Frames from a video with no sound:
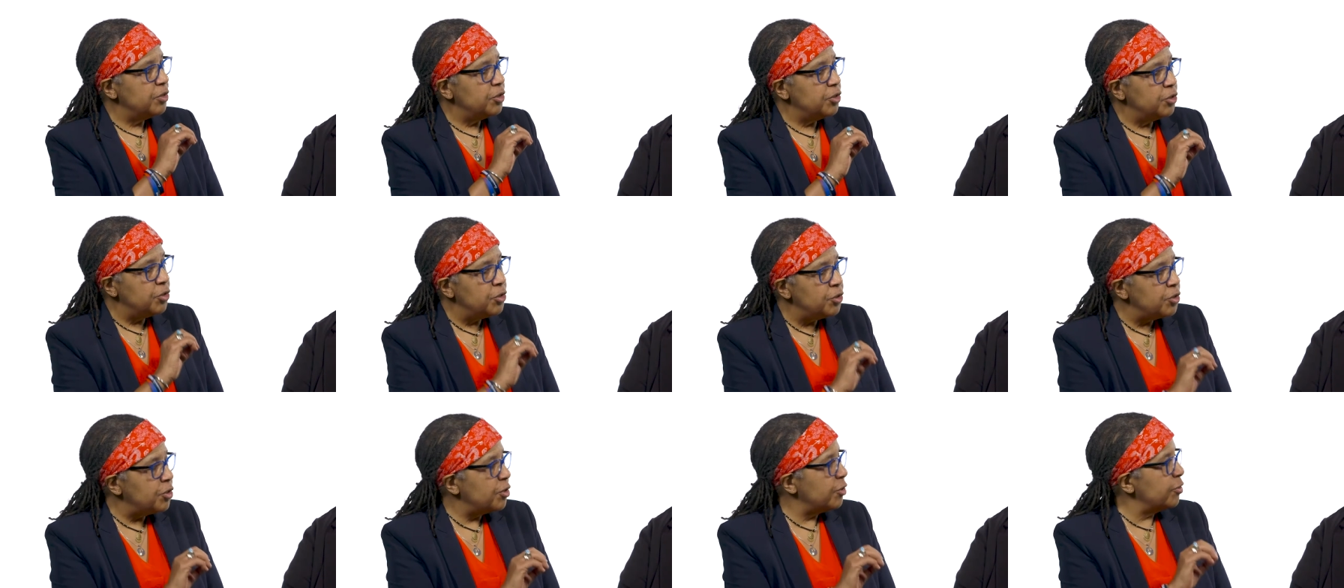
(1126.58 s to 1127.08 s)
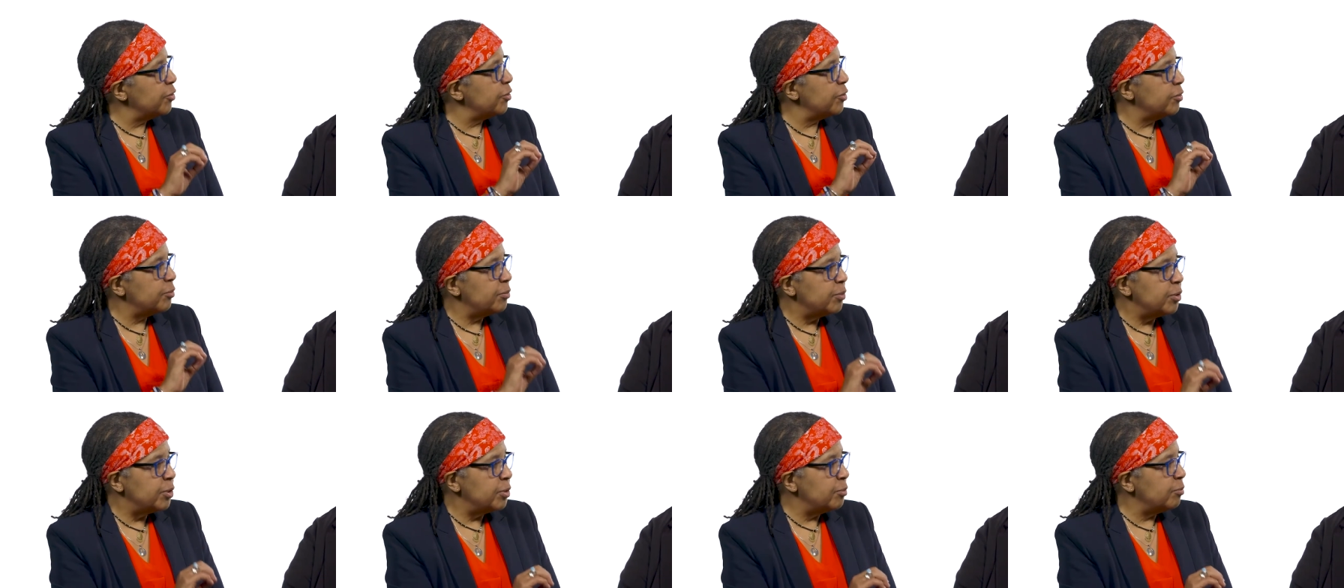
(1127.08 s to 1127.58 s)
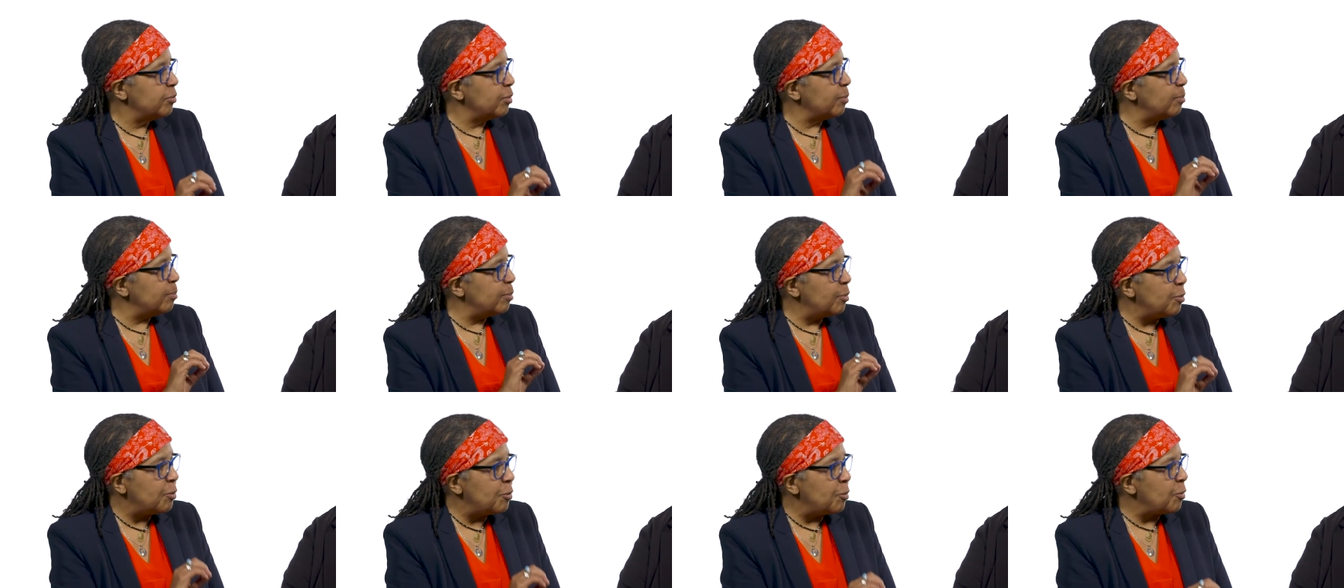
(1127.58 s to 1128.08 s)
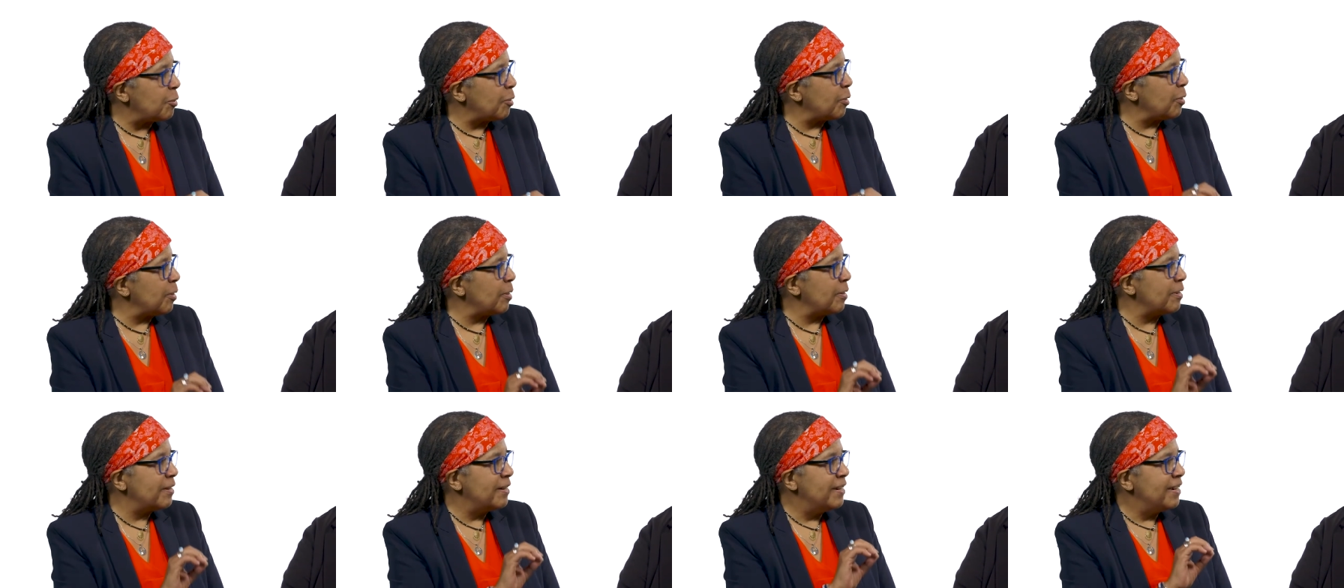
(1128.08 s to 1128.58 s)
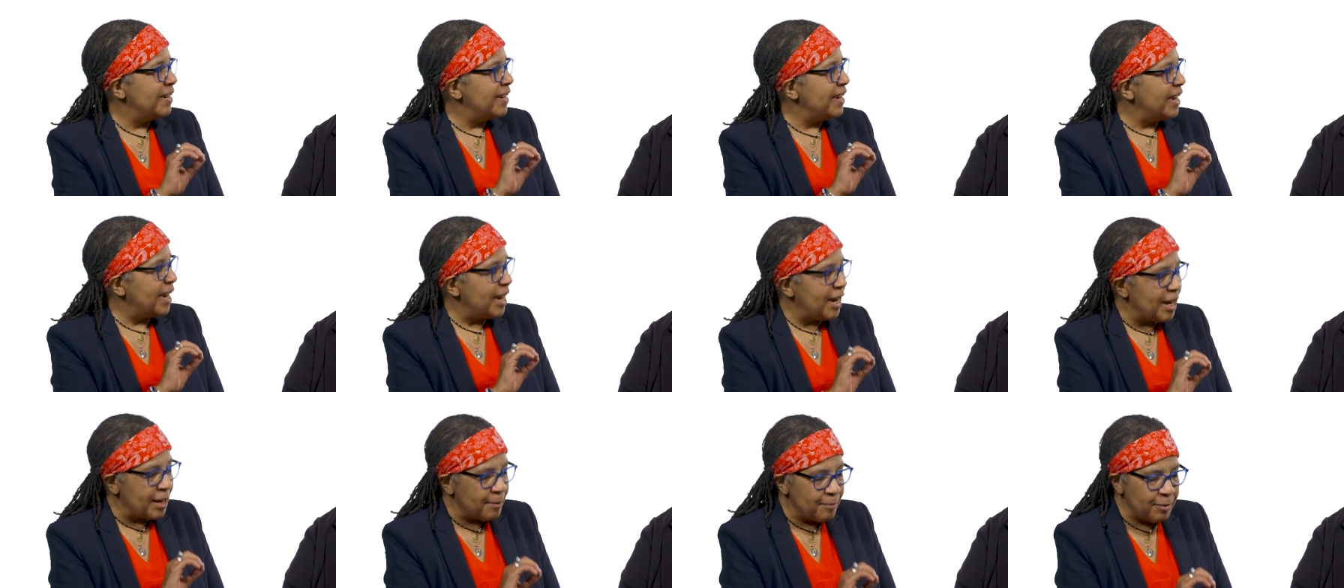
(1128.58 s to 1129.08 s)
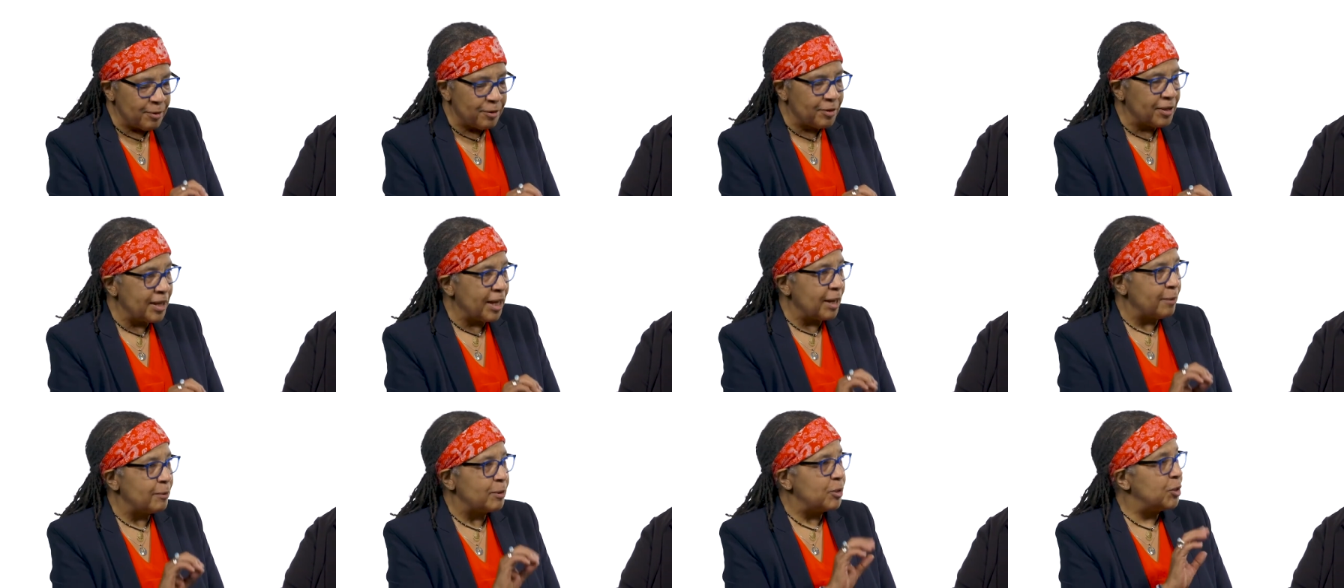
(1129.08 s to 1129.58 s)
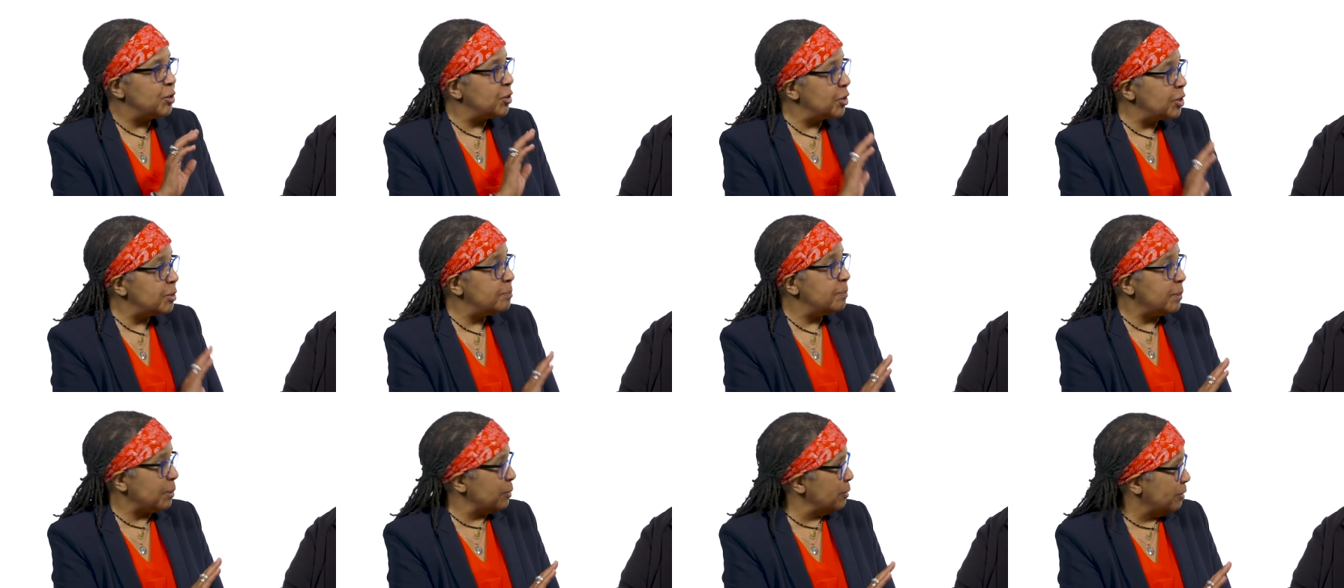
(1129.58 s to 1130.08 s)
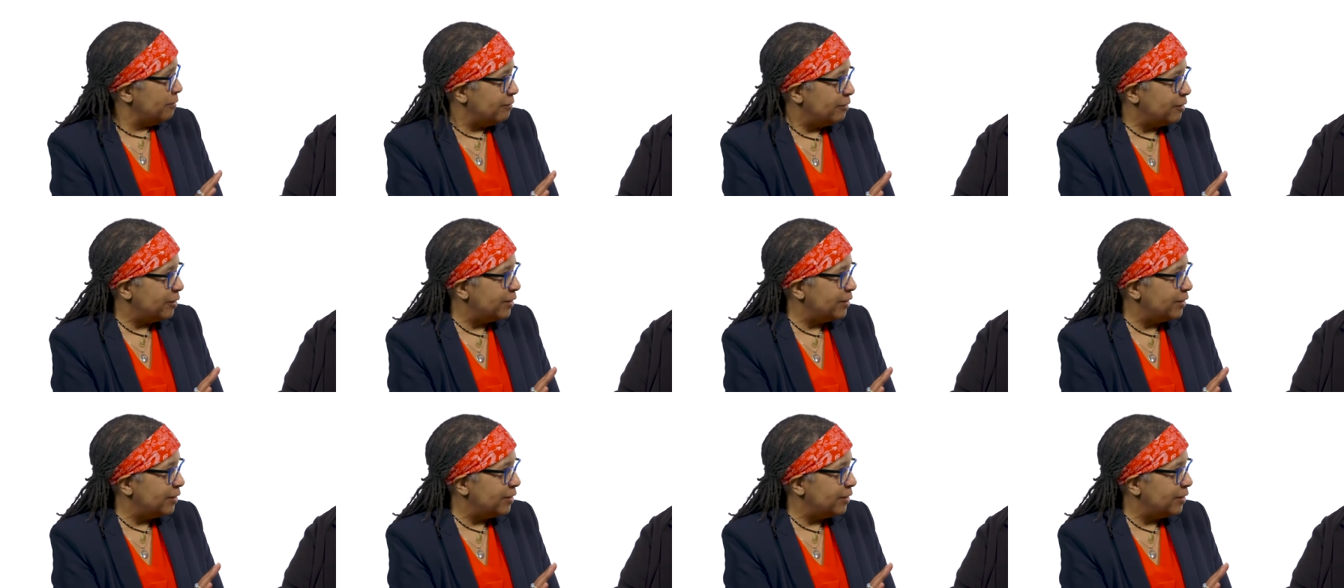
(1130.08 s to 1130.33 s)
took her through rapport, empathy. It was just beautiful.